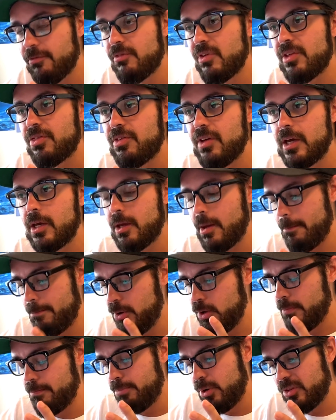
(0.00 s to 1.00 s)
everything
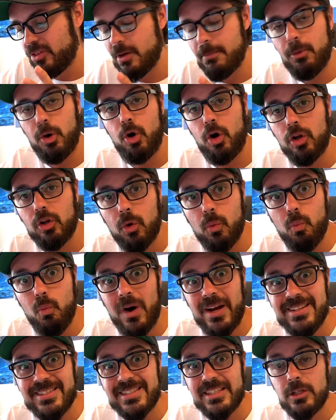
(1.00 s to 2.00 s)
and put, put them all on
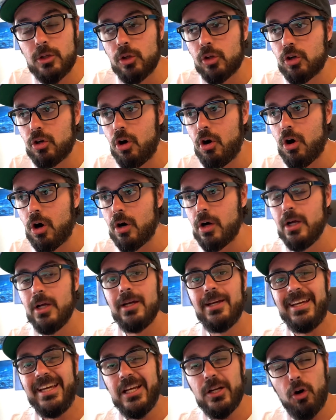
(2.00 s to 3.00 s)
one single car,
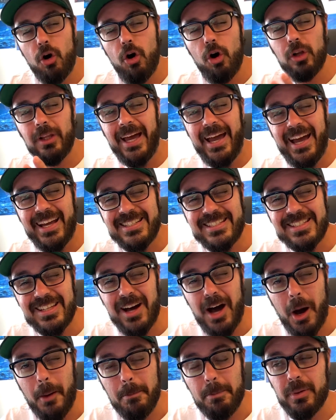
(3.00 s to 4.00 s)
it all adds
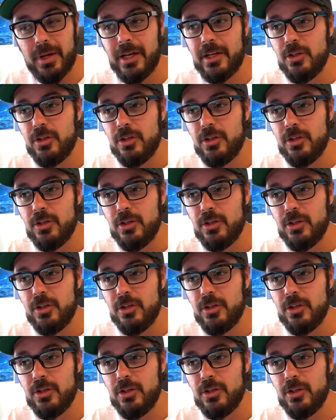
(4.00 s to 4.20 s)
up.